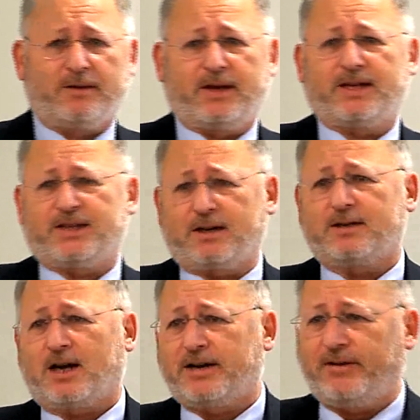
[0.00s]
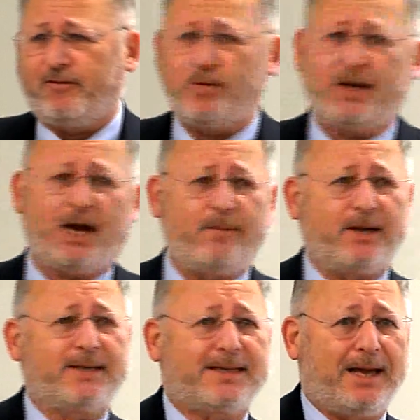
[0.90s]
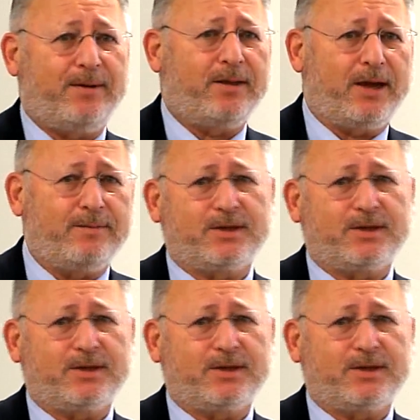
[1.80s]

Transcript: They're sick and tired of everybody coming and slamming them,